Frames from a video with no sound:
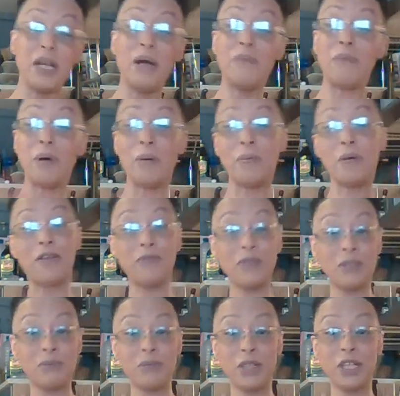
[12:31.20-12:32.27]
pop over
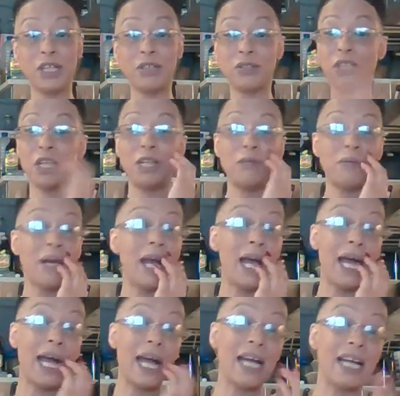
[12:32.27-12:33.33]
to my YouTube
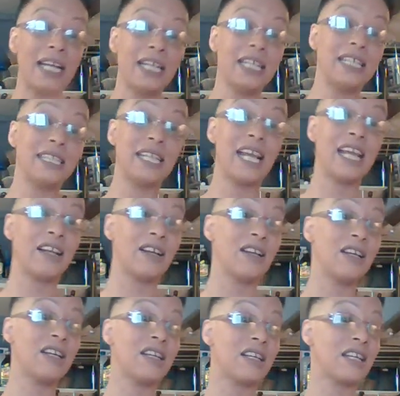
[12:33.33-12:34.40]
and take a
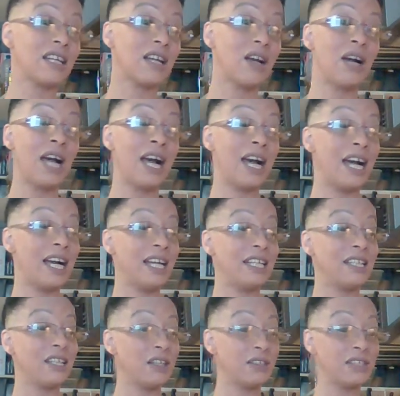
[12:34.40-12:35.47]
look
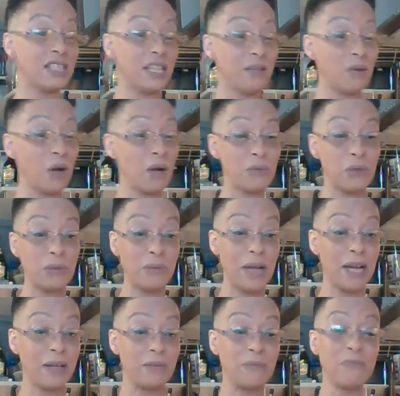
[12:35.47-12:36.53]
and see what I'm all
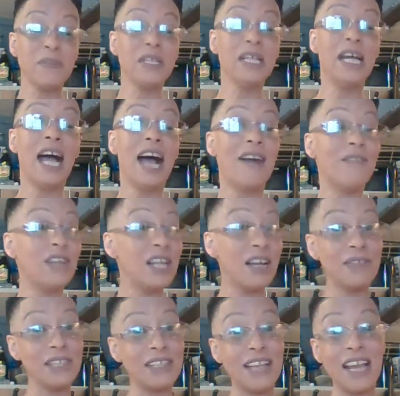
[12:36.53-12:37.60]
about. Have a
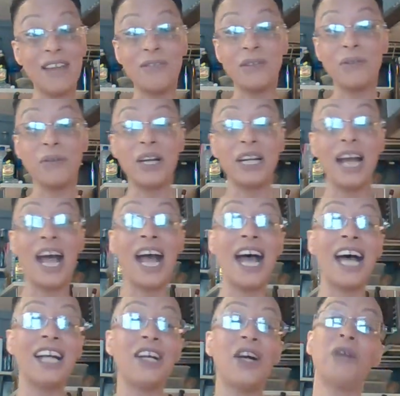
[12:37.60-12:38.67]
lovely day, everyone,
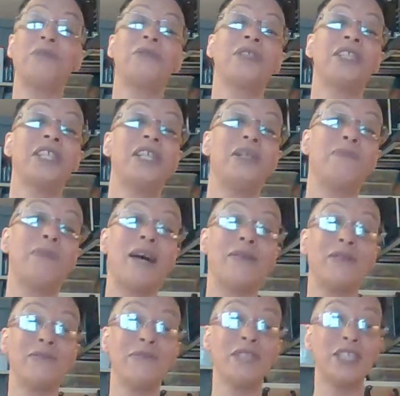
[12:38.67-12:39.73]
and I hope to see you back
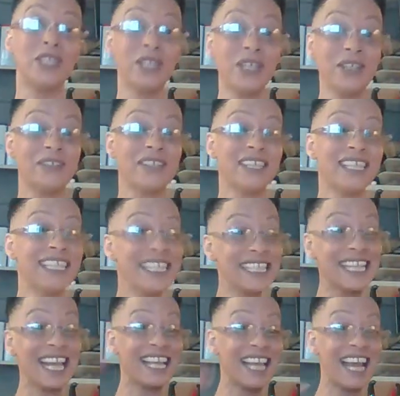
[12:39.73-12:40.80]
with me soon.
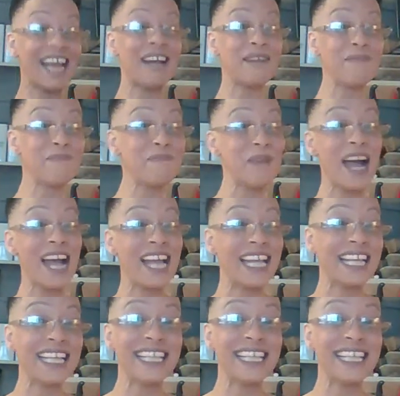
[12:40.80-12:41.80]
Take care. Bye.